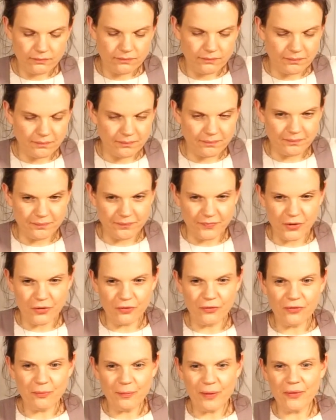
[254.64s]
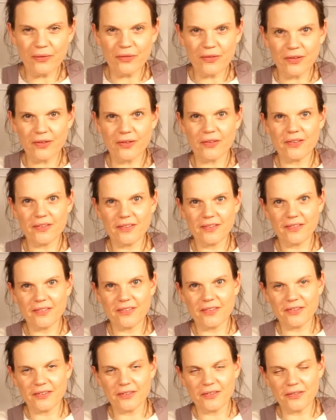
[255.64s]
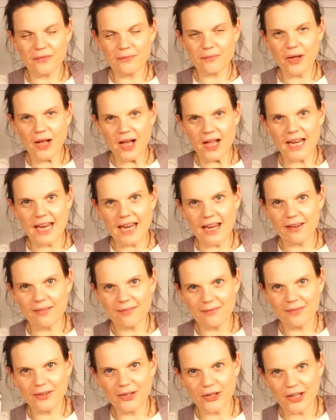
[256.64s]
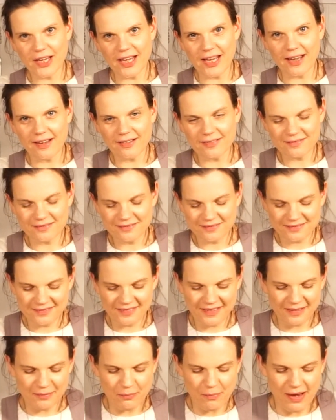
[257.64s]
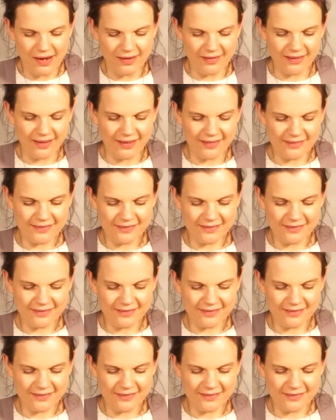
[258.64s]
You can smell the honey cooking. It's amazing.